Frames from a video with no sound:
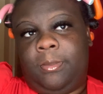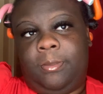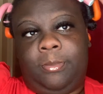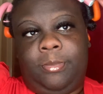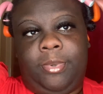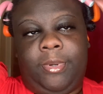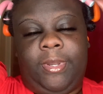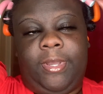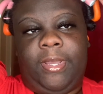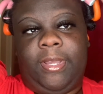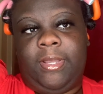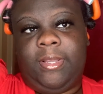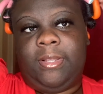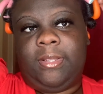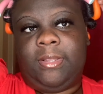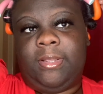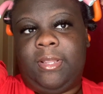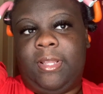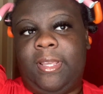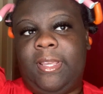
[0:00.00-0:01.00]
but
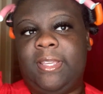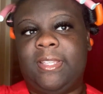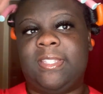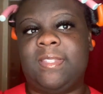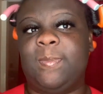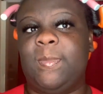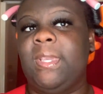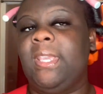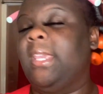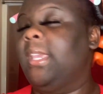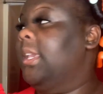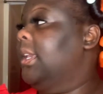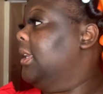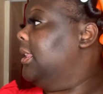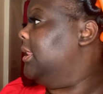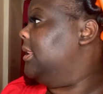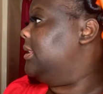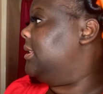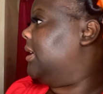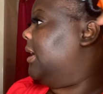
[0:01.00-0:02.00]
let's
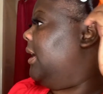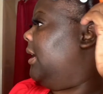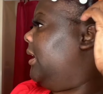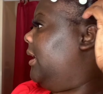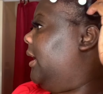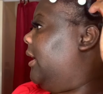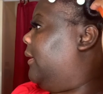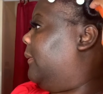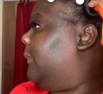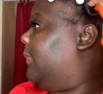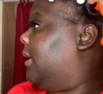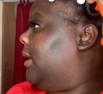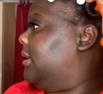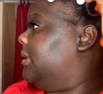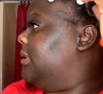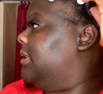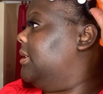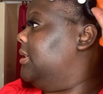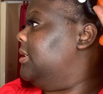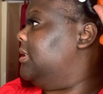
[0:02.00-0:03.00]
begin the takedown
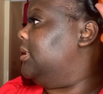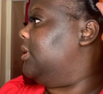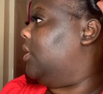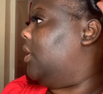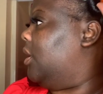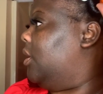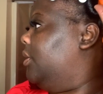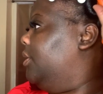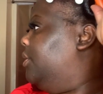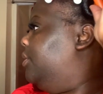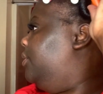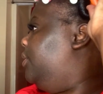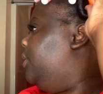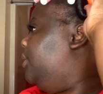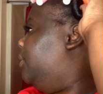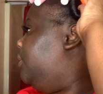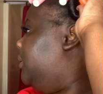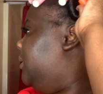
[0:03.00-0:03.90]
process. So all you do